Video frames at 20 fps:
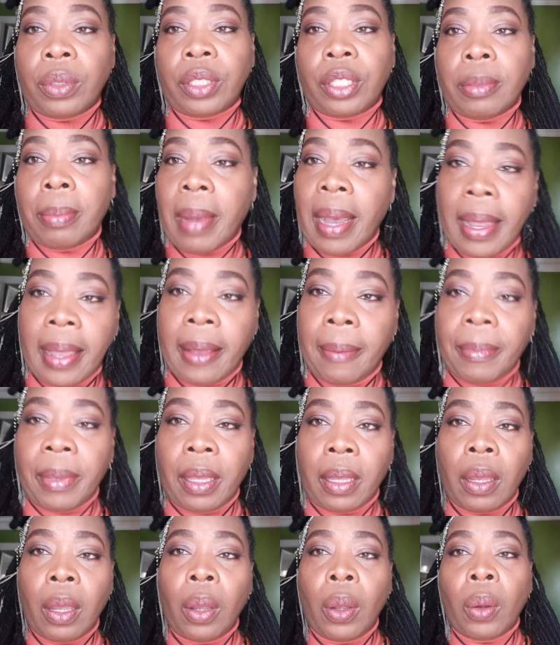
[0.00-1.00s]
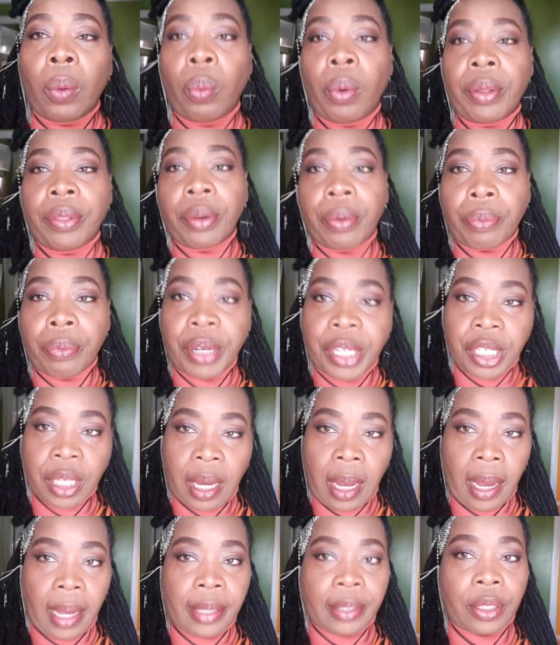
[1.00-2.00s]
But in reality, you know
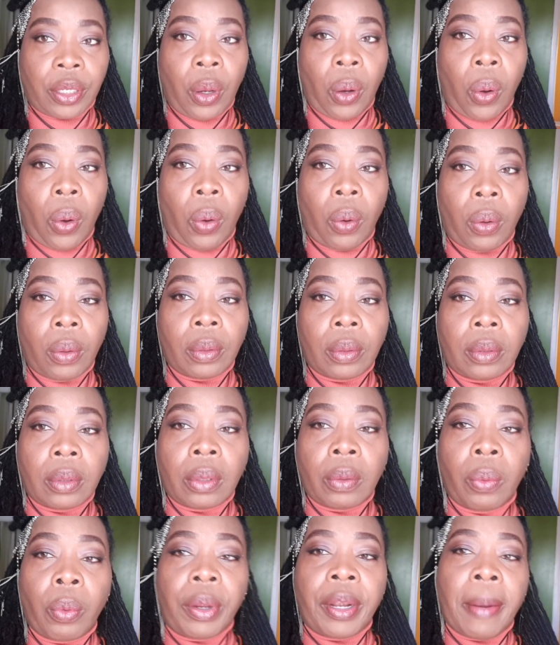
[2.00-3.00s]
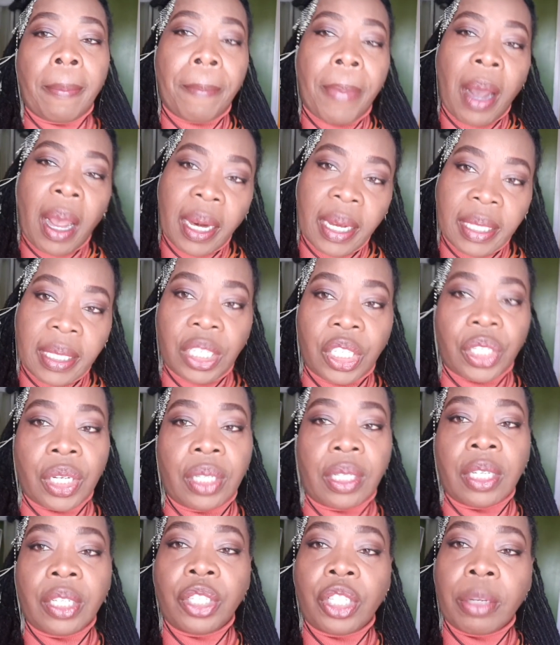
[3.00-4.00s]
them. You can see who they are.
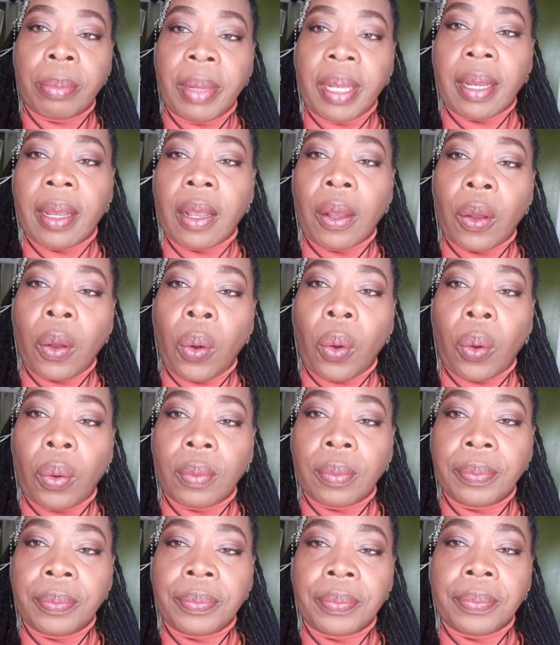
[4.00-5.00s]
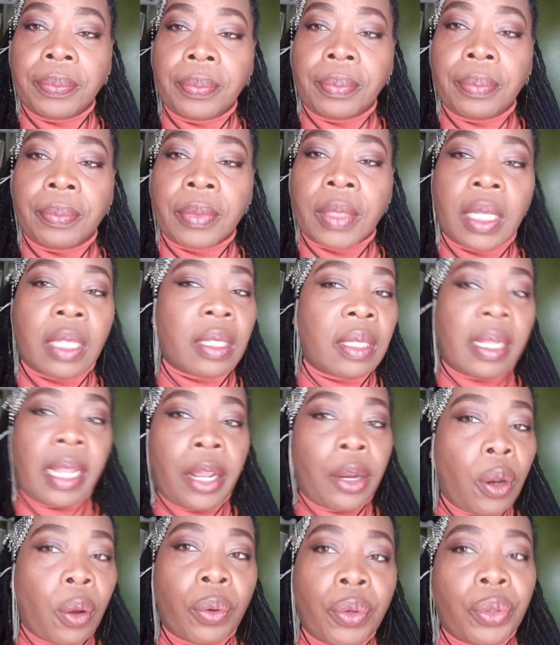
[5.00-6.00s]
And even though they might be this
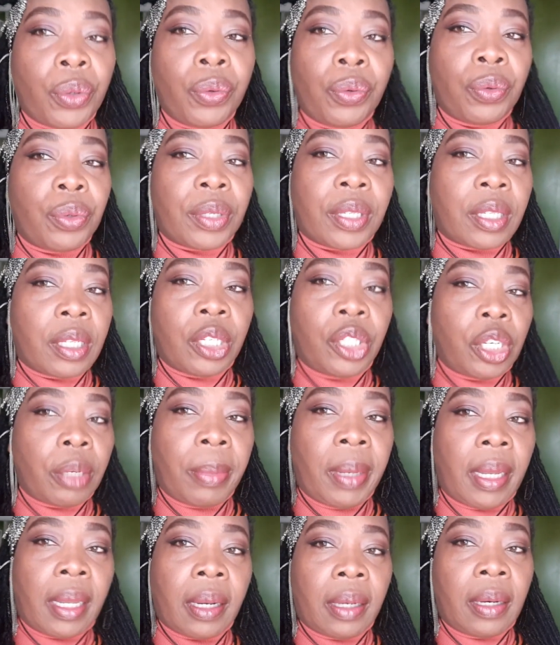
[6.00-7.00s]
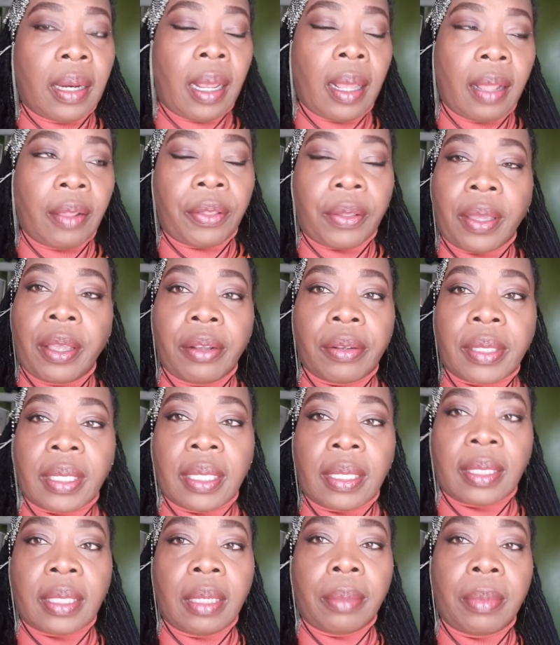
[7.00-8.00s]
outgoing, seem so wonderful
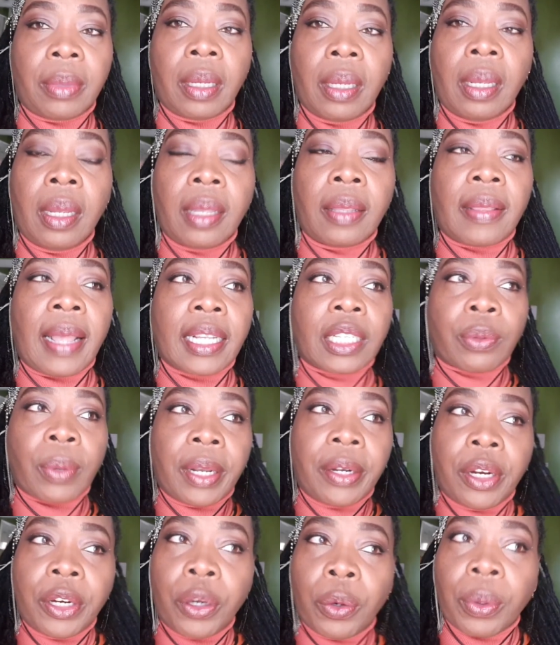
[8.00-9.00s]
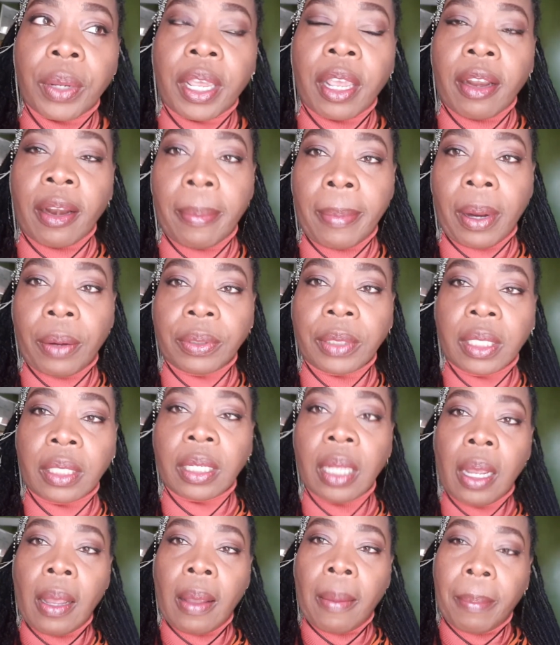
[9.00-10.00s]
and so great, you know,
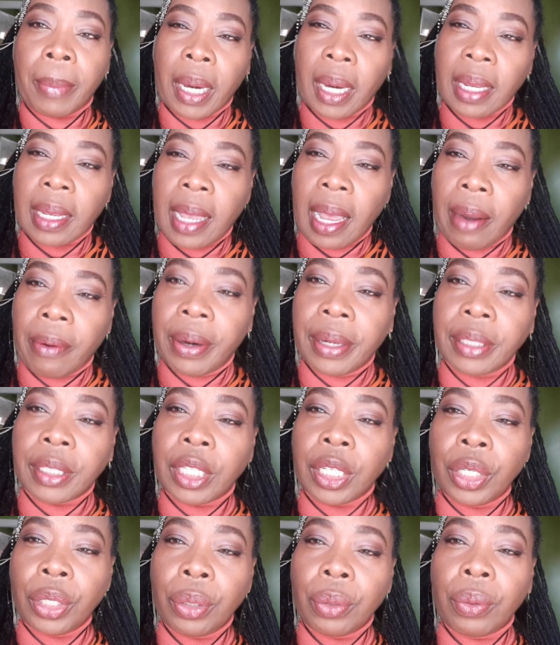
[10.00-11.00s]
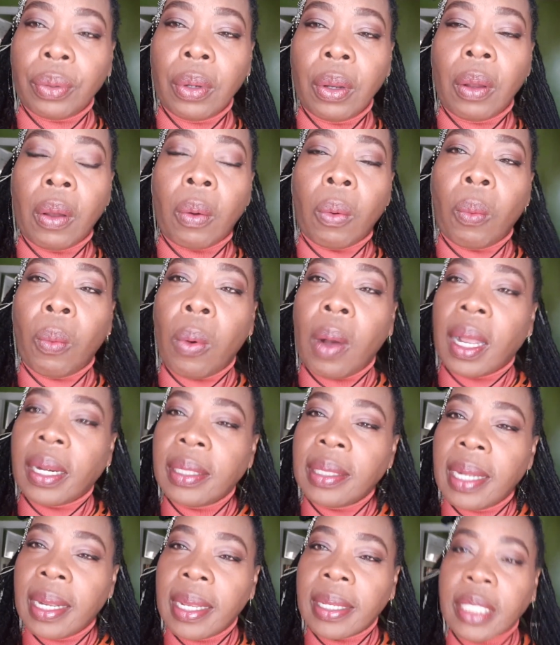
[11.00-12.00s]
they oftentimes are,
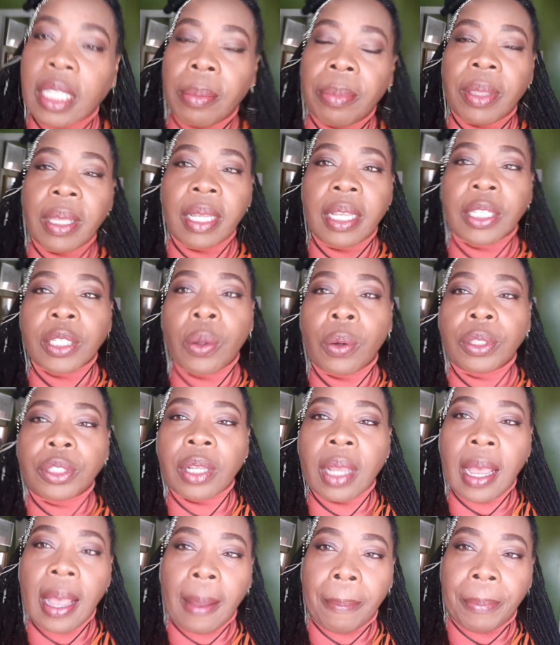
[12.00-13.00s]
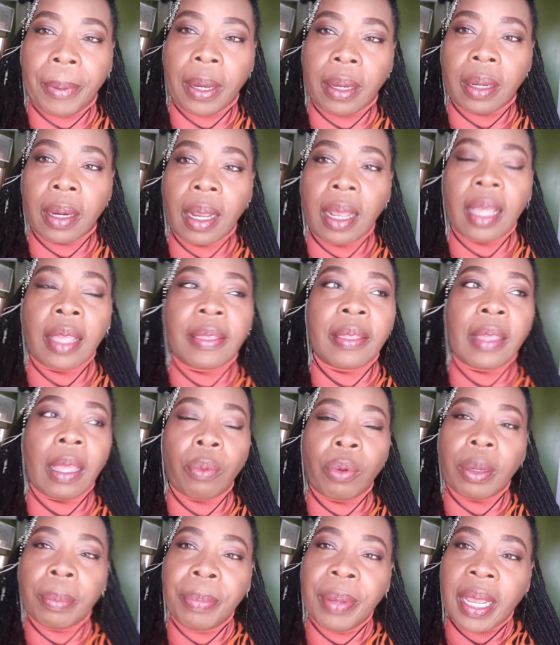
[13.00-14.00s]
you know, like energy
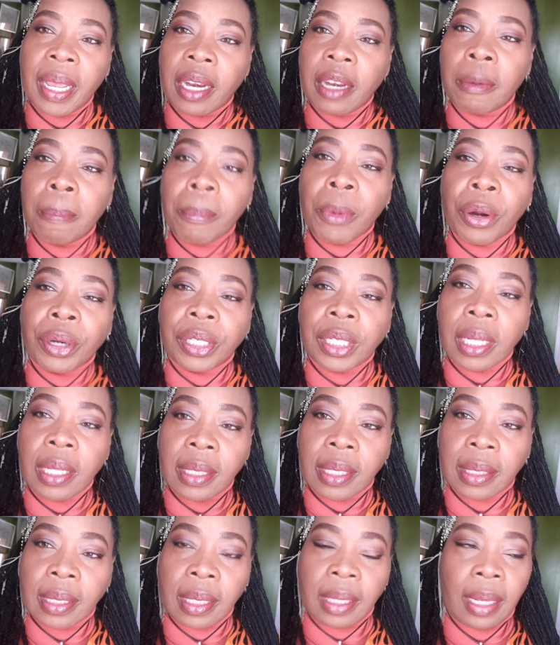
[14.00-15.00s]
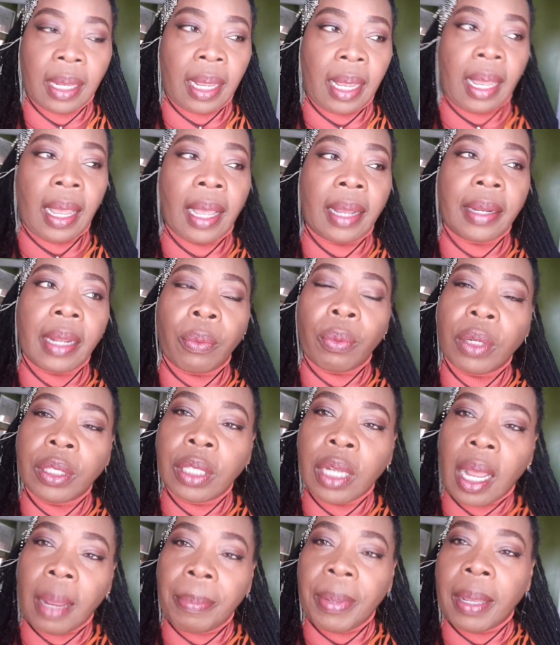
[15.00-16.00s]
vampires. And they will draw you
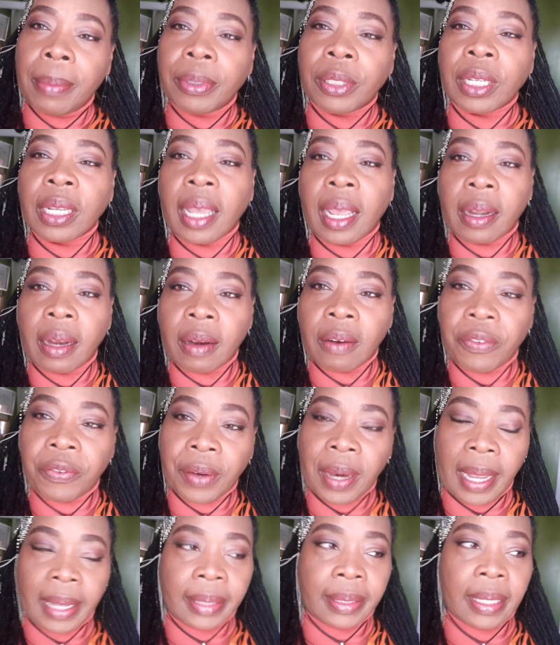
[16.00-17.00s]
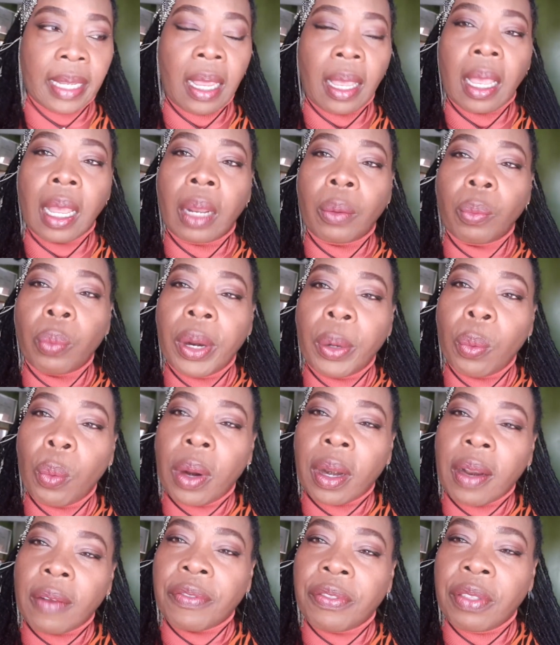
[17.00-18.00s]
out and bring out the worst parts
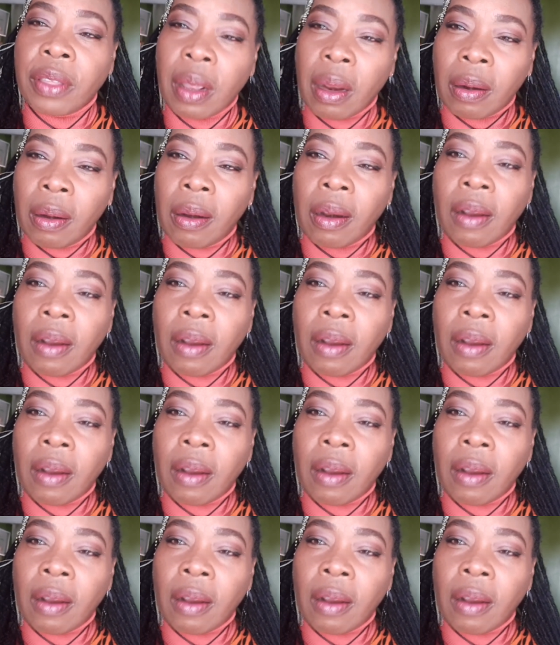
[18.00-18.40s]
of you.